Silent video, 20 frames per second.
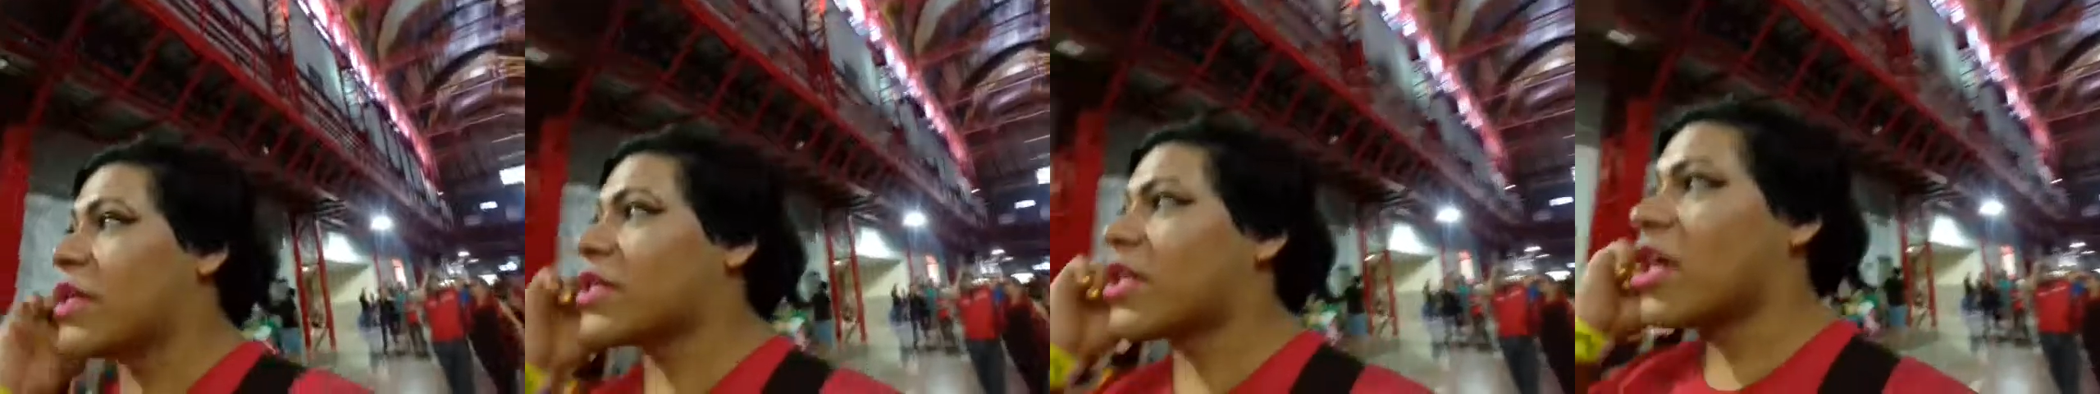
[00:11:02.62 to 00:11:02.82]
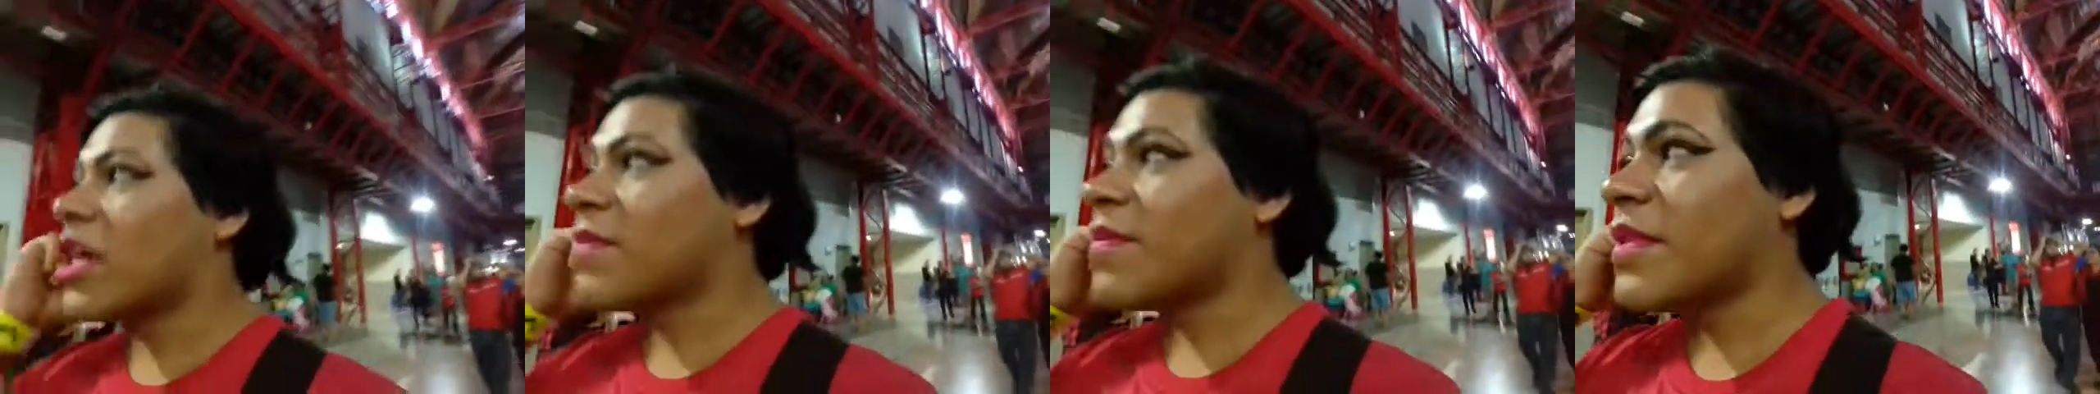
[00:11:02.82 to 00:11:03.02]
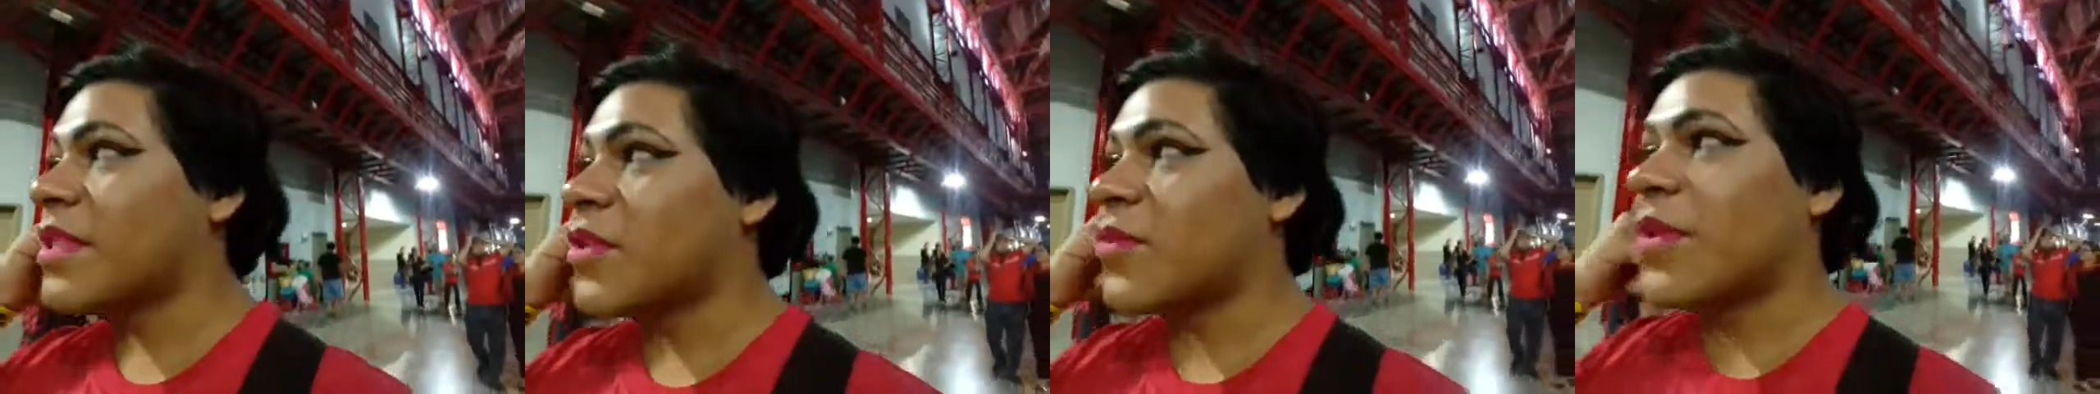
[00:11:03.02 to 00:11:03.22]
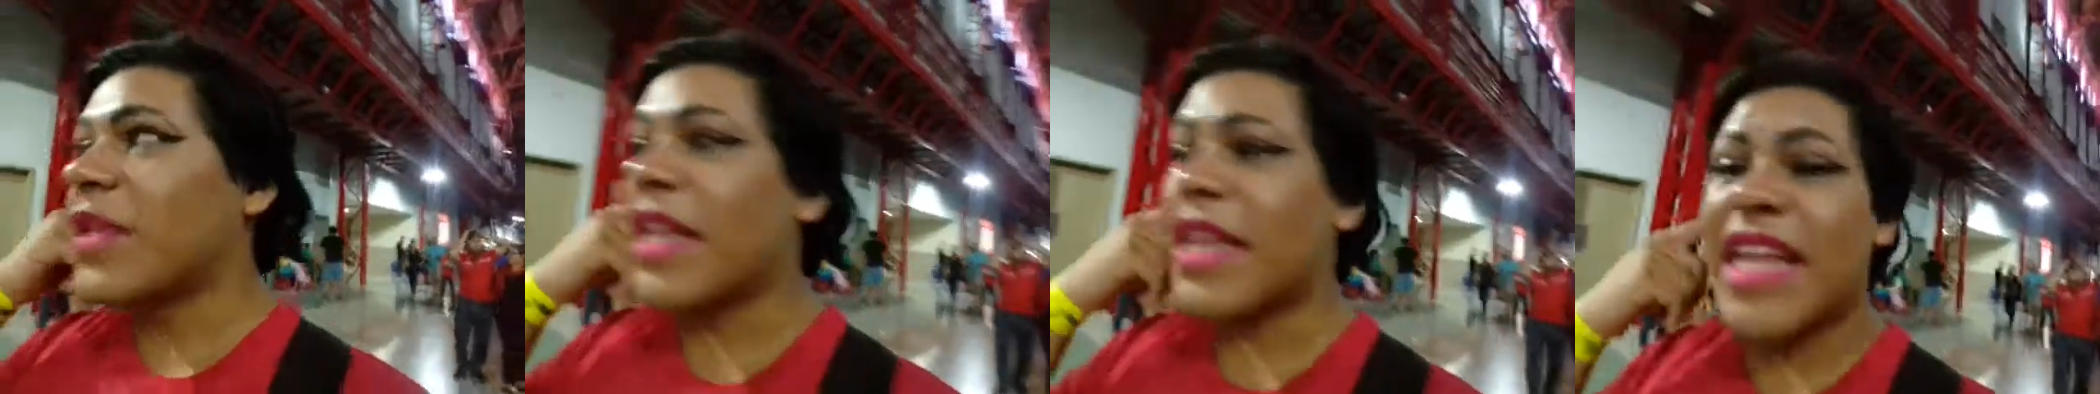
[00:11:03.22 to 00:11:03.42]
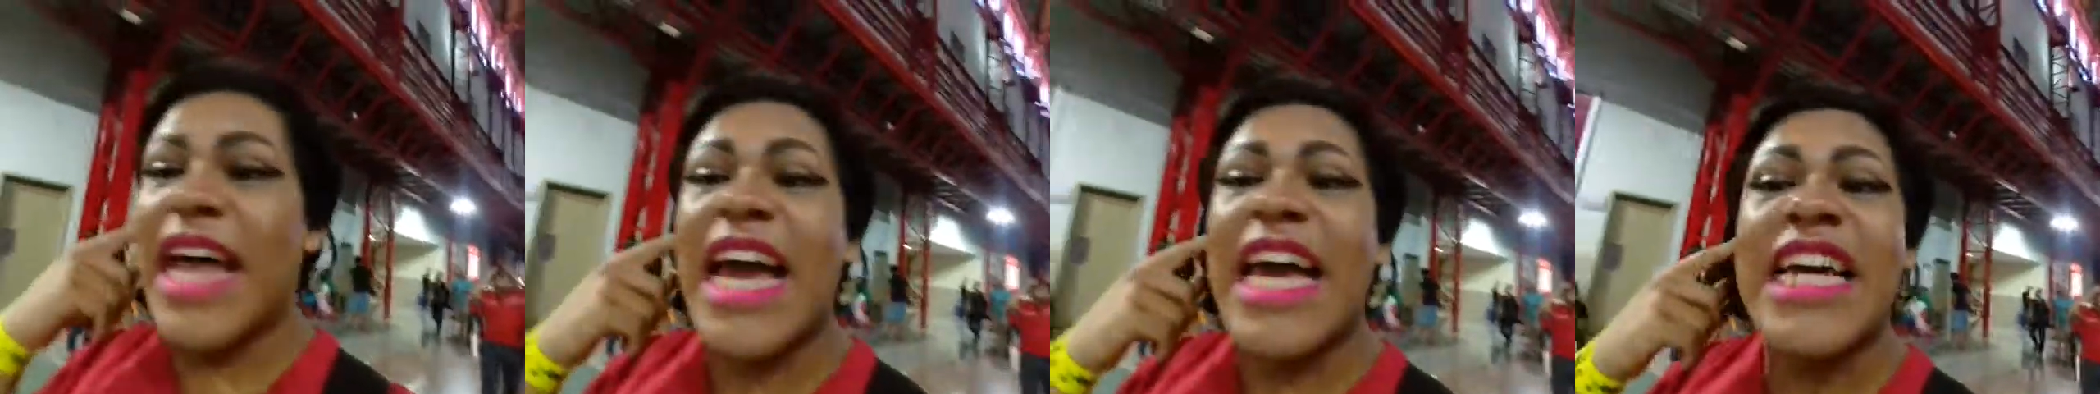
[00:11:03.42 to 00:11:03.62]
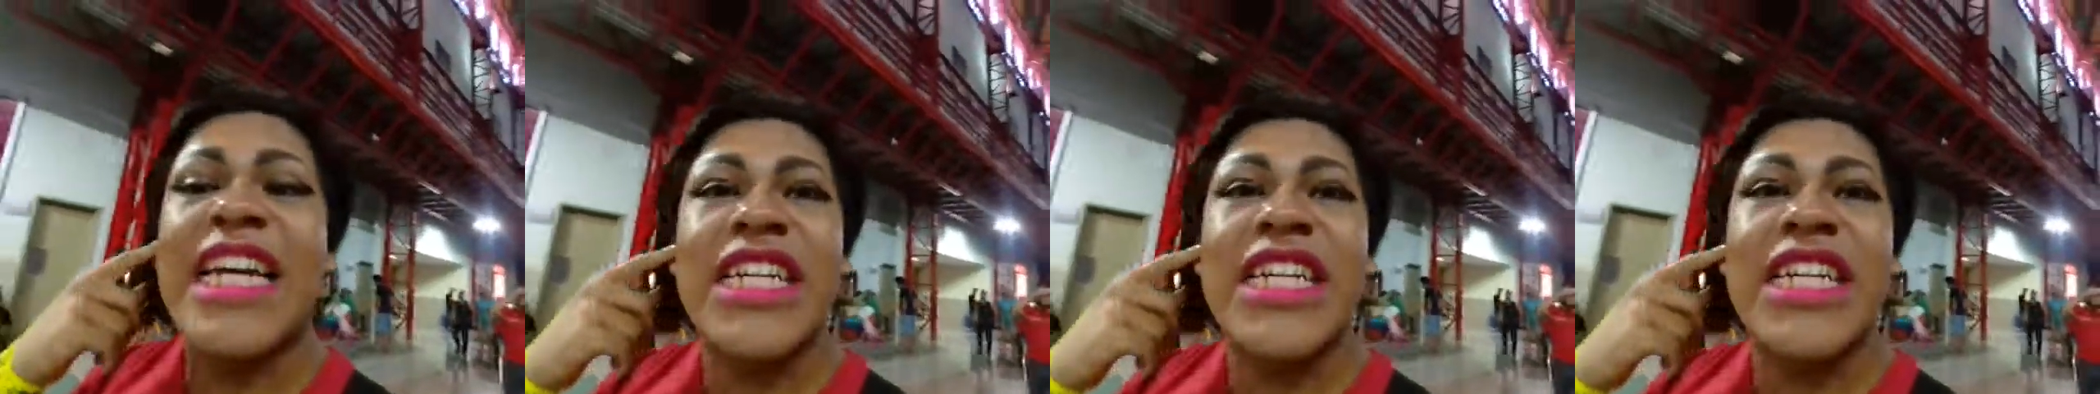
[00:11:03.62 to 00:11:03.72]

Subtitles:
much cosplay you really like.